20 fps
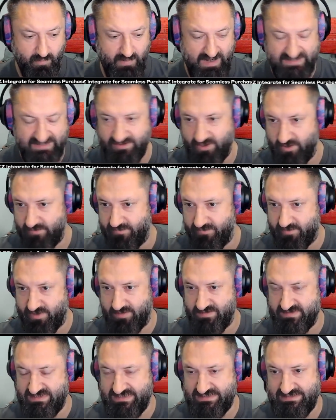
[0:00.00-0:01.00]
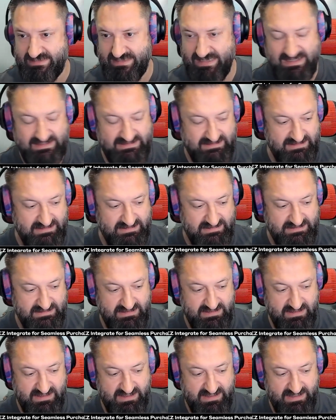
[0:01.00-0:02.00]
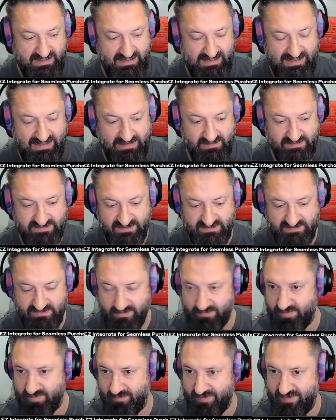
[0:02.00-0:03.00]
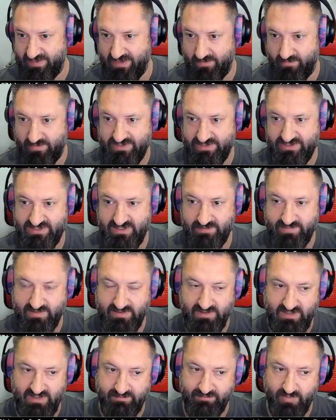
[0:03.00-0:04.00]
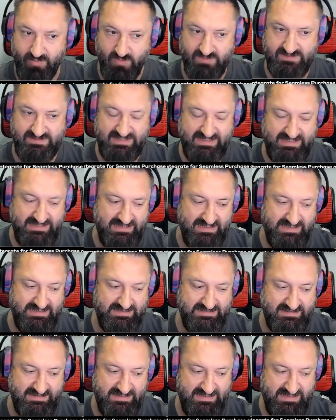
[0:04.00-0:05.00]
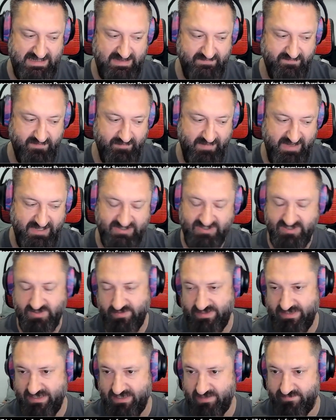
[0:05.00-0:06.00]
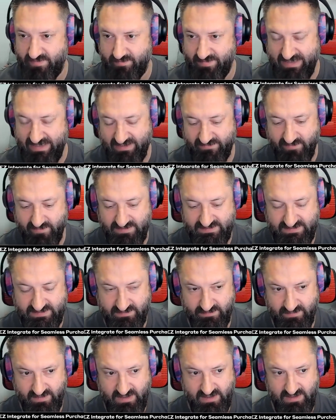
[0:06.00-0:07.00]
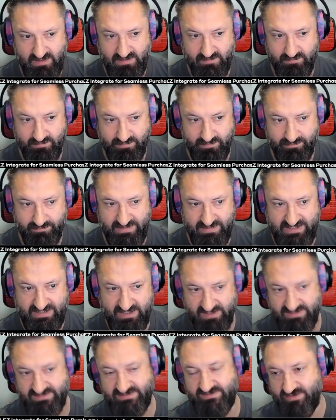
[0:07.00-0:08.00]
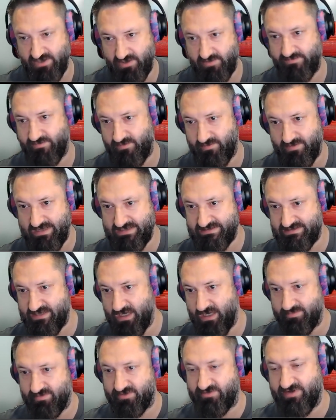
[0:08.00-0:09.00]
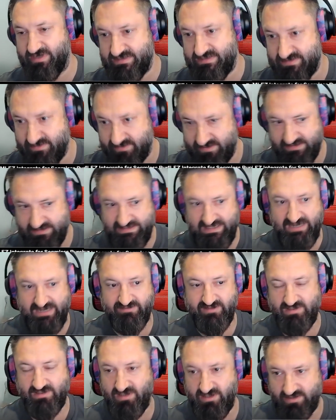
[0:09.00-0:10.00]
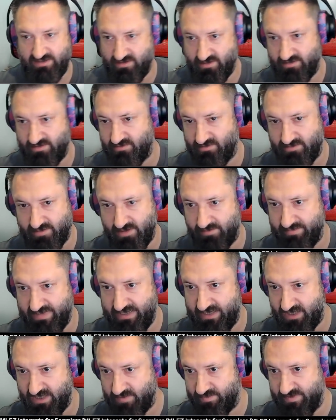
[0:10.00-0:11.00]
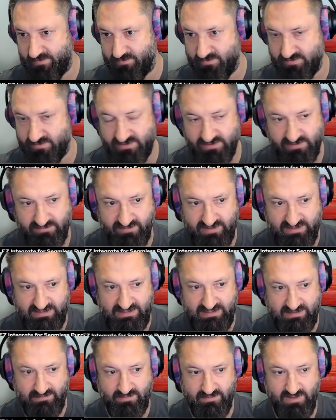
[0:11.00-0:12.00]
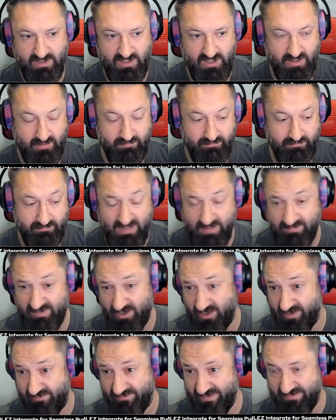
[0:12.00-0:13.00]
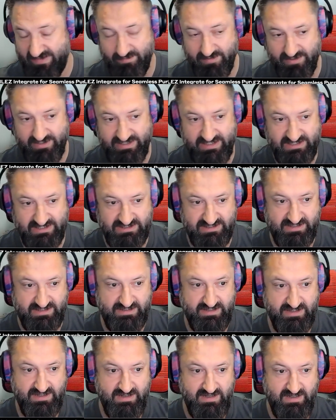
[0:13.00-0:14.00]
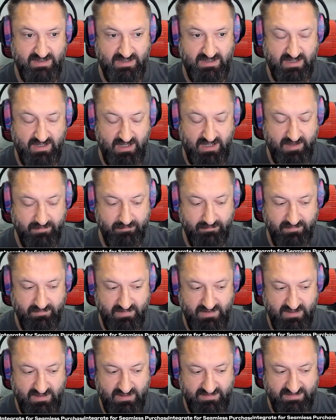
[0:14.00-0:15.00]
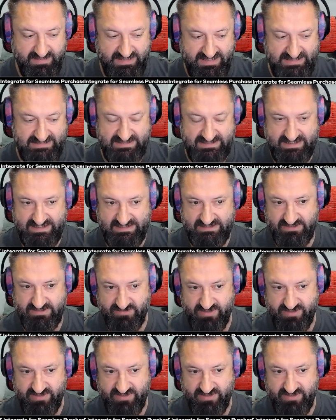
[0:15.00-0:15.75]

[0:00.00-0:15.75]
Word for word: where Dovu comes into that is it allows us to implement their widget, but importantly, it's the information that we get off the back of it. So because Dovu has carbon credits on Hedera, like not many other people do right now, maybe not even anybody actually, and the easy